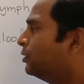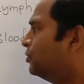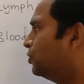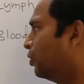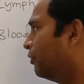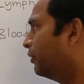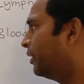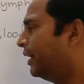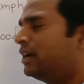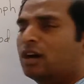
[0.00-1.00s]
So
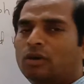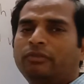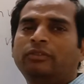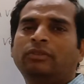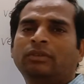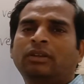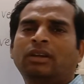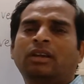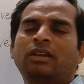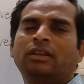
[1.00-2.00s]
right now,
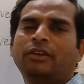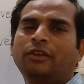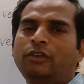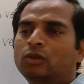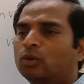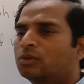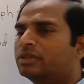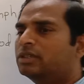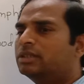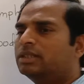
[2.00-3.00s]
you
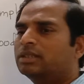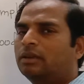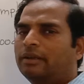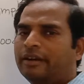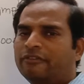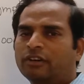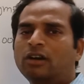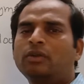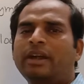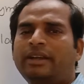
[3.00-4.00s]
refer
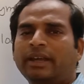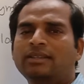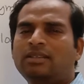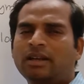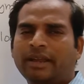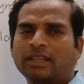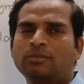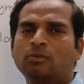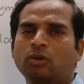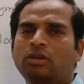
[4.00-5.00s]
to that NCERT
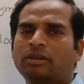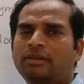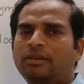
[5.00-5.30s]
textbook,